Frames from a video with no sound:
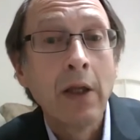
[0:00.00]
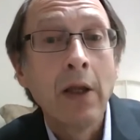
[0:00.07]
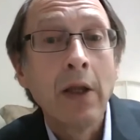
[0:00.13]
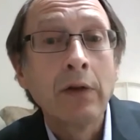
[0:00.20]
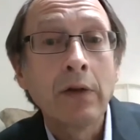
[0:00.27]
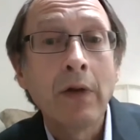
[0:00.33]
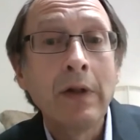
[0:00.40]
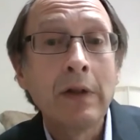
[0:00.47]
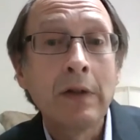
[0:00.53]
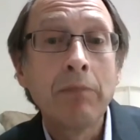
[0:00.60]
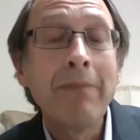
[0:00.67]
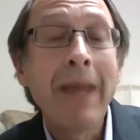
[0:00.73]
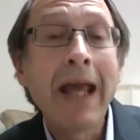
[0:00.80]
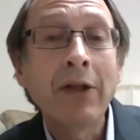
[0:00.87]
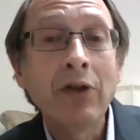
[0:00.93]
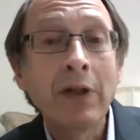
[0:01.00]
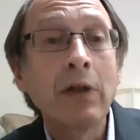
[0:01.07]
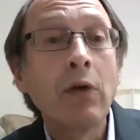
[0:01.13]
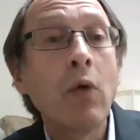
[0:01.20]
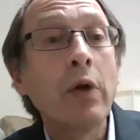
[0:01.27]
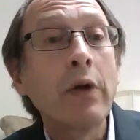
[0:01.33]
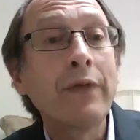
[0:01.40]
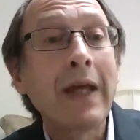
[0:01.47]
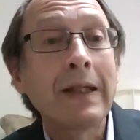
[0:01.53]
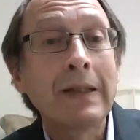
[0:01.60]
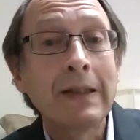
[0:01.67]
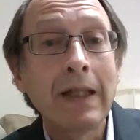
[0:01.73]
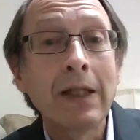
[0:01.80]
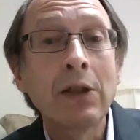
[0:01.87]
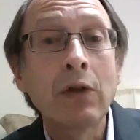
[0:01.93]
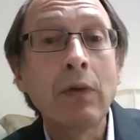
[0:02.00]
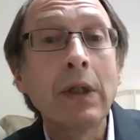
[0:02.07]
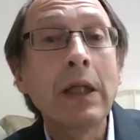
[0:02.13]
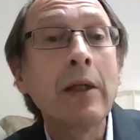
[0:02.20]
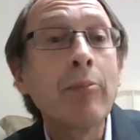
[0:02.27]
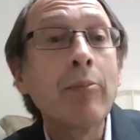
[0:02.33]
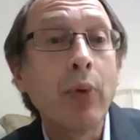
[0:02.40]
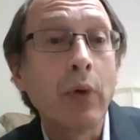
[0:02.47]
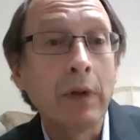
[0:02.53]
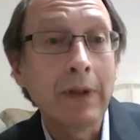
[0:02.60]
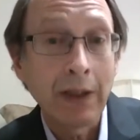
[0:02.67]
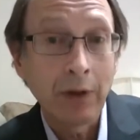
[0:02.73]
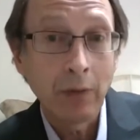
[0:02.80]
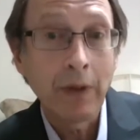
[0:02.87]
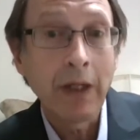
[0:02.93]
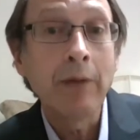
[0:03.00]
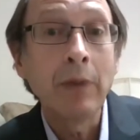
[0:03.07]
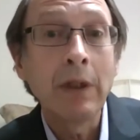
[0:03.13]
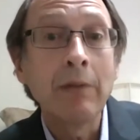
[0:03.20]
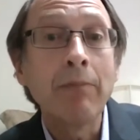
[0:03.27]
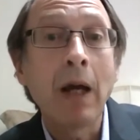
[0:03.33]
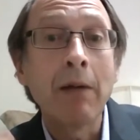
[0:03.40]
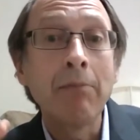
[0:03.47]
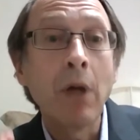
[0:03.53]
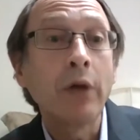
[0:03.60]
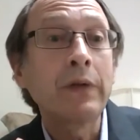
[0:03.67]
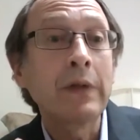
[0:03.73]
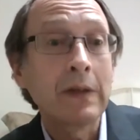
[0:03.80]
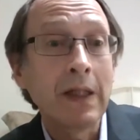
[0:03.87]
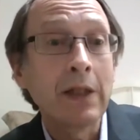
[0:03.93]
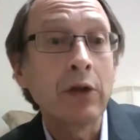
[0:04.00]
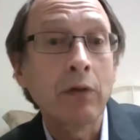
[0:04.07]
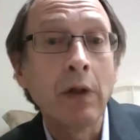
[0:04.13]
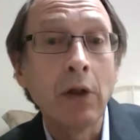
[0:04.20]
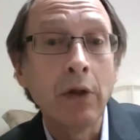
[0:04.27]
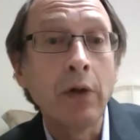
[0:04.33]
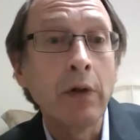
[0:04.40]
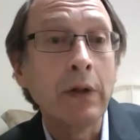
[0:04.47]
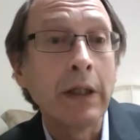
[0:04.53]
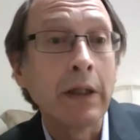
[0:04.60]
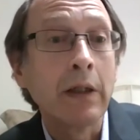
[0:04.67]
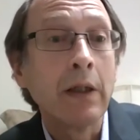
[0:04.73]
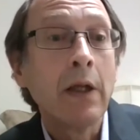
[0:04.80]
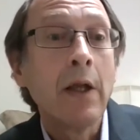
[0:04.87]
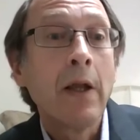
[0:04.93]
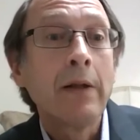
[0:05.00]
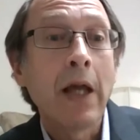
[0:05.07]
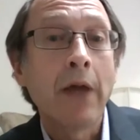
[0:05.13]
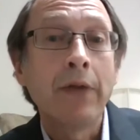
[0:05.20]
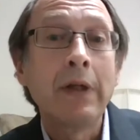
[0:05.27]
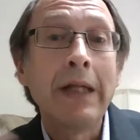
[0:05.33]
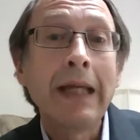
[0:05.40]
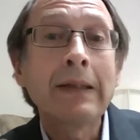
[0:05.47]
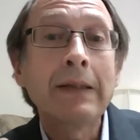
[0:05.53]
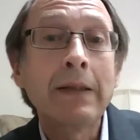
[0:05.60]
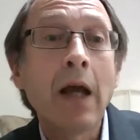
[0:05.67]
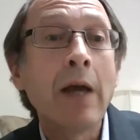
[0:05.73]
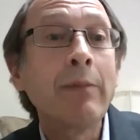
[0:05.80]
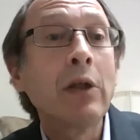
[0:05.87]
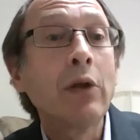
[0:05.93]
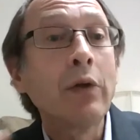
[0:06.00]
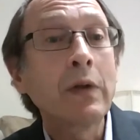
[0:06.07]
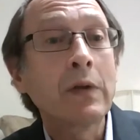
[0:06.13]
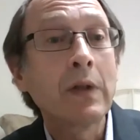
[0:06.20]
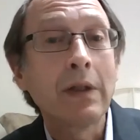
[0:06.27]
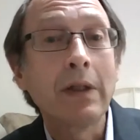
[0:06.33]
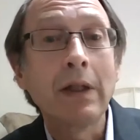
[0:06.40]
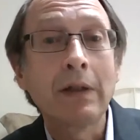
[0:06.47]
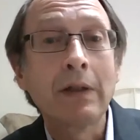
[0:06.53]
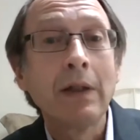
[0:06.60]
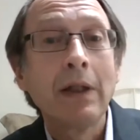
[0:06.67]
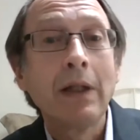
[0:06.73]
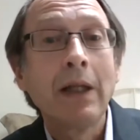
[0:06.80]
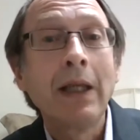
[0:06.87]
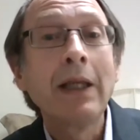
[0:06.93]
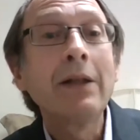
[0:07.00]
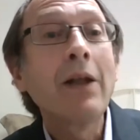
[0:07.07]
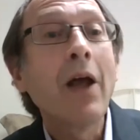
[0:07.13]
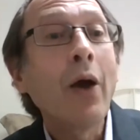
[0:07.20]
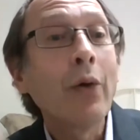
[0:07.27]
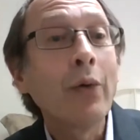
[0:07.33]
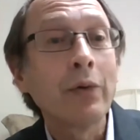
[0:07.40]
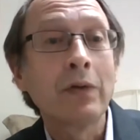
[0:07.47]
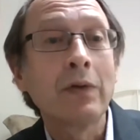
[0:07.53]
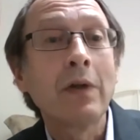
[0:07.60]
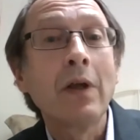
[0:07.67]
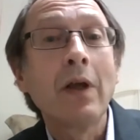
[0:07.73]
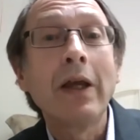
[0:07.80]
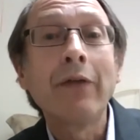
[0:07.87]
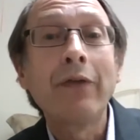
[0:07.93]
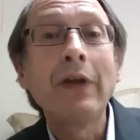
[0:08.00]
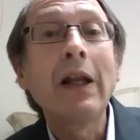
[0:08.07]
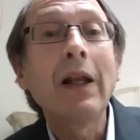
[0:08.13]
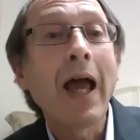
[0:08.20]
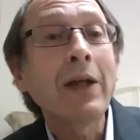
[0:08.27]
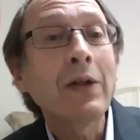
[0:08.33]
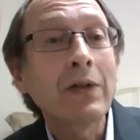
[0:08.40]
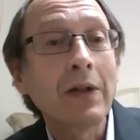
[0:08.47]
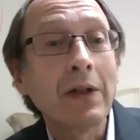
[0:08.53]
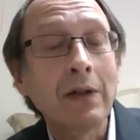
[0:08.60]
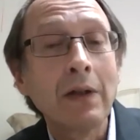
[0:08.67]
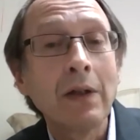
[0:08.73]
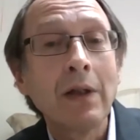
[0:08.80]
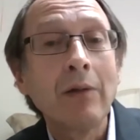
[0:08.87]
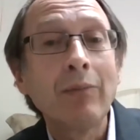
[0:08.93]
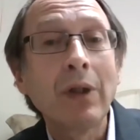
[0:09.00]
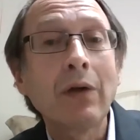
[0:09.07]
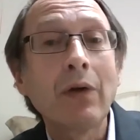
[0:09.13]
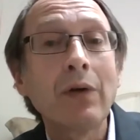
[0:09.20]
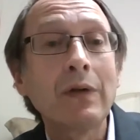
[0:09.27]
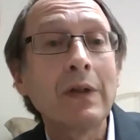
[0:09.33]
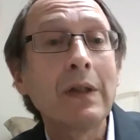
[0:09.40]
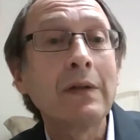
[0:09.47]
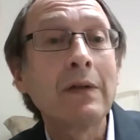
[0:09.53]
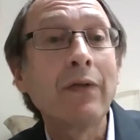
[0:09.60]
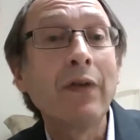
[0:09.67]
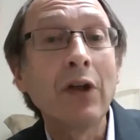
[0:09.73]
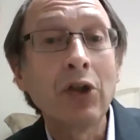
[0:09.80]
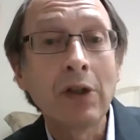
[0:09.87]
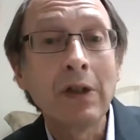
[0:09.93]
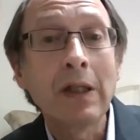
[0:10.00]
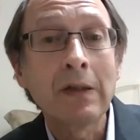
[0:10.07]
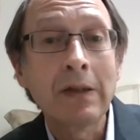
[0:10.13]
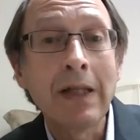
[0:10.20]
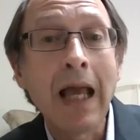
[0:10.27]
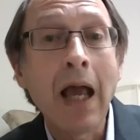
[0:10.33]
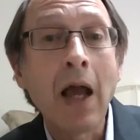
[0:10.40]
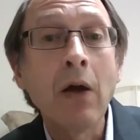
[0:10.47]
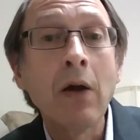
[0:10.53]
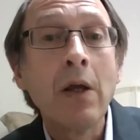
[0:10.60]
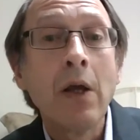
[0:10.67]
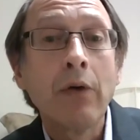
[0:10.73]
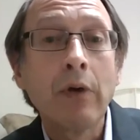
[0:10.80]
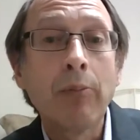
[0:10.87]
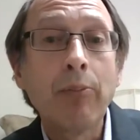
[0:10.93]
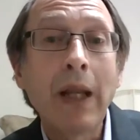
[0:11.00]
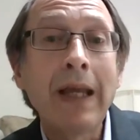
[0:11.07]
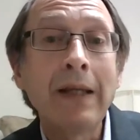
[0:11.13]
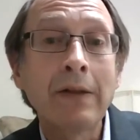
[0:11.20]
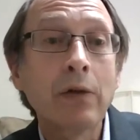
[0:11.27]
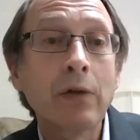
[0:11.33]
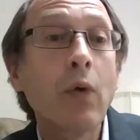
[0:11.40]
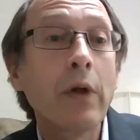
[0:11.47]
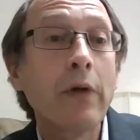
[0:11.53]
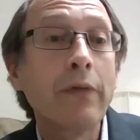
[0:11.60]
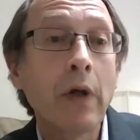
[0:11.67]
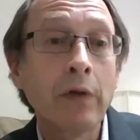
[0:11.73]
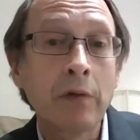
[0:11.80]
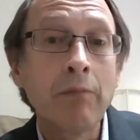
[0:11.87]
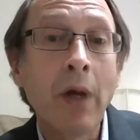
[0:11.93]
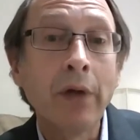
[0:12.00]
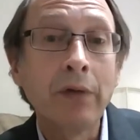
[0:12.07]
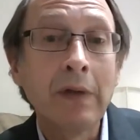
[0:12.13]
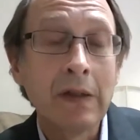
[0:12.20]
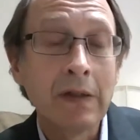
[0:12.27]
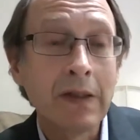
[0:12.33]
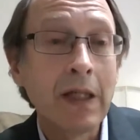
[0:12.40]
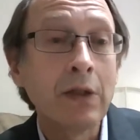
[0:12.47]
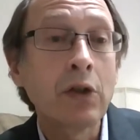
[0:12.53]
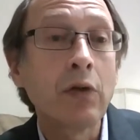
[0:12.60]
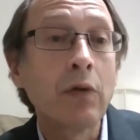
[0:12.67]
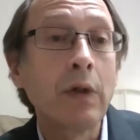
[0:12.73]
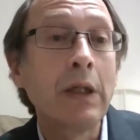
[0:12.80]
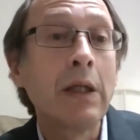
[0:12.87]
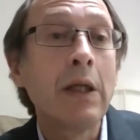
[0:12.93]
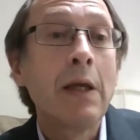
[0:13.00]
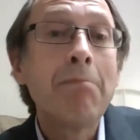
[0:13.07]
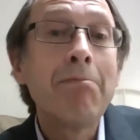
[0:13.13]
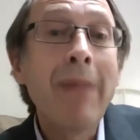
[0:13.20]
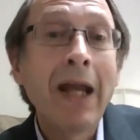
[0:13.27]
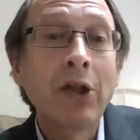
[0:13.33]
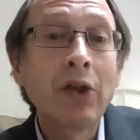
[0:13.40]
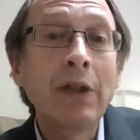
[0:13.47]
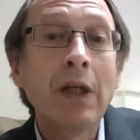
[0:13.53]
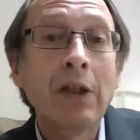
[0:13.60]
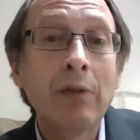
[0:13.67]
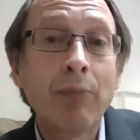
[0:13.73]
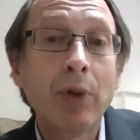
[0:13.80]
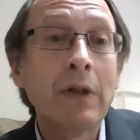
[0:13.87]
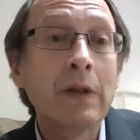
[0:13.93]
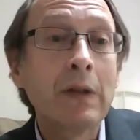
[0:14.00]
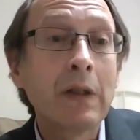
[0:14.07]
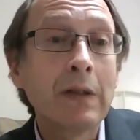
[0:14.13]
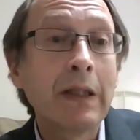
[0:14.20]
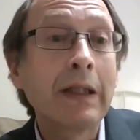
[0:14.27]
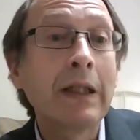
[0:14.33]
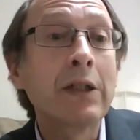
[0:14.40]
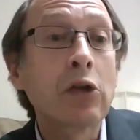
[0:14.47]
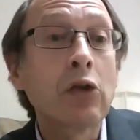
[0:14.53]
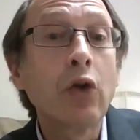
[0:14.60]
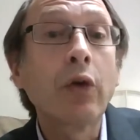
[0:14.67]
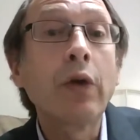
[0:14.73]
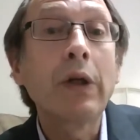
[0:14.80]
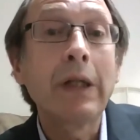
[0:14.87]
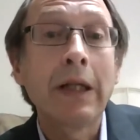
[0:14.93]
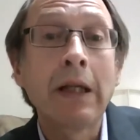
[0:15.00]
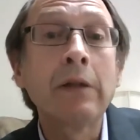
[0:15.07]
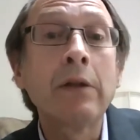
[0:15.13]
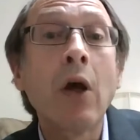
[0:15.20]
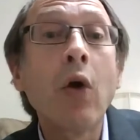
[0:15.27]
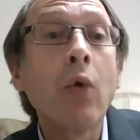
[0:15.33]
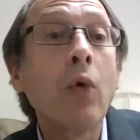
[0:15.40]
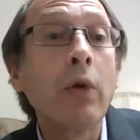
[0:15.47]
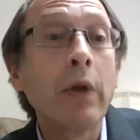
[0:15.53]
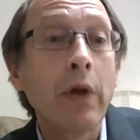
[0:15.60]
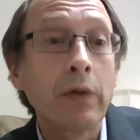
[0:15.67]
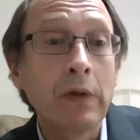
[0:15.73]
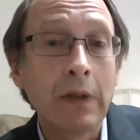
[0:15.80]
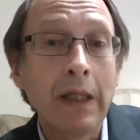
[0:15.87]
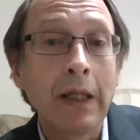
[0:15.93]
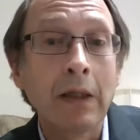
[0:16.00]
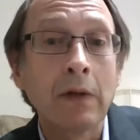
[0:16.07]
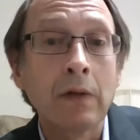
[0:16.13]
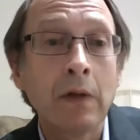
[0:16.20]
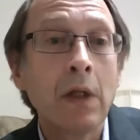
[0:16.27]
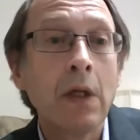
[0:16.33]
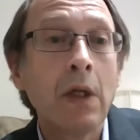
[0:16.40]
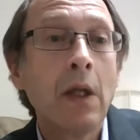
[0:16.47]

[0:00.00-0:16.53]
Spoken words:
So he's matching all of that sensory input. That's what I mean by multisensory learning. Now, the next time he looks at it, he knows if he likes it, because his vision has now replaced all of those multisensory matching experiences. He can just look at it and know all those things.